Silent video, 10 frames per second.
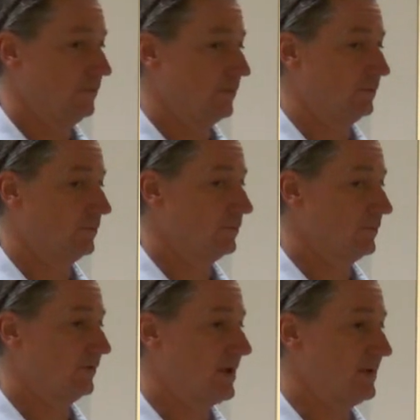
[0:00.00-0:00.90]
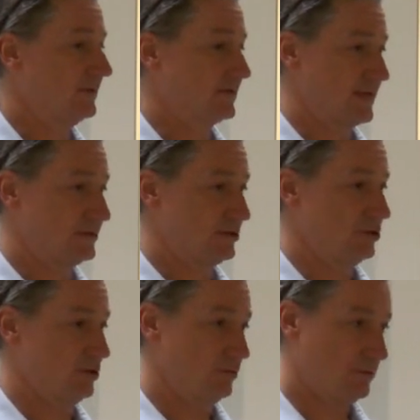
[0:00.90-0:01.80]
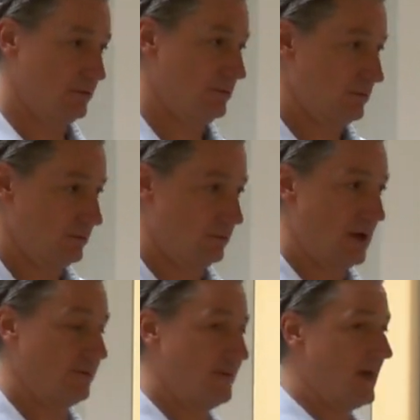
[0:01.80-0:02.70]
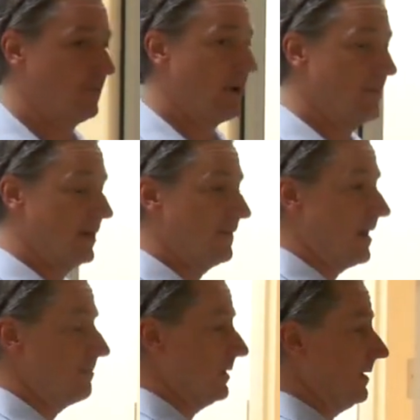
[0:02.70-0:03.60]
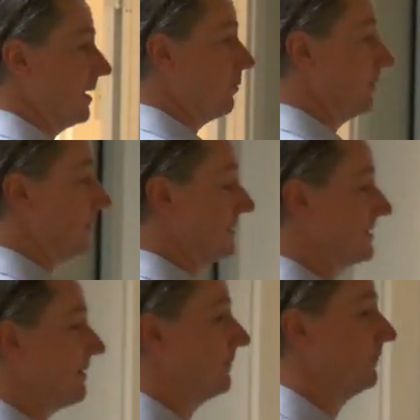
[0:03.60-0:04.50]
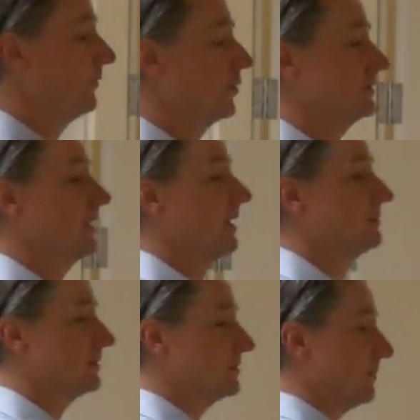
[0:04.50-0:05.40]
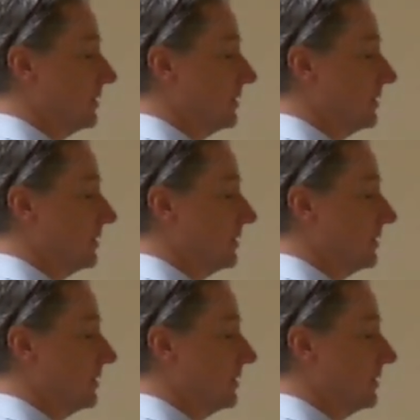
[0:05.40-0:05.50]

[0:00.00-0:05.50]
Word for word: So does that make sense to you? Why would that, why might that be that women attempt four times as